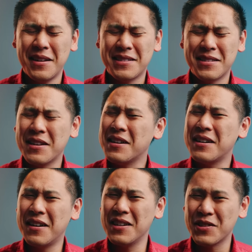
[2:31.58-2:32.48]
It's
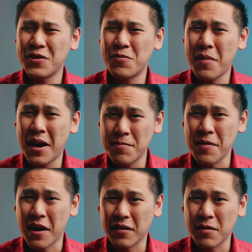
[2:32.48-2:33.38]
uh, also
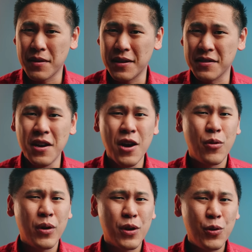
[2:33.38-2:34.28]
mind-boggling because
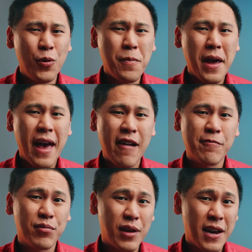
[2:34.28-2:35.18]
what Google may
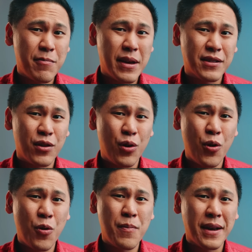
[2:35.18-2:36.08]
have planned makes a
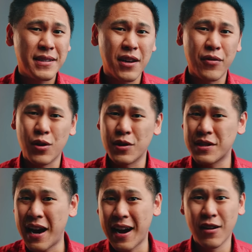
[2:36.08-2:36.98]
whole mess of their
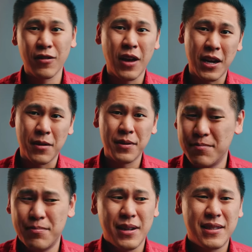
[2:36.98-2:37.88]
entire line lineup.
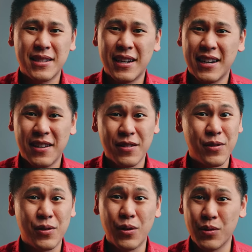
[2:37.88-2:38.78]
But uh,
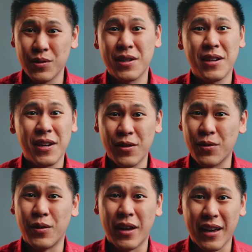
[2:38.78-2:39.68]
Google's gonna
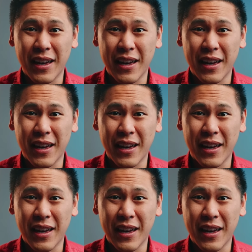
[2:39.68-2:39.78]
Google, I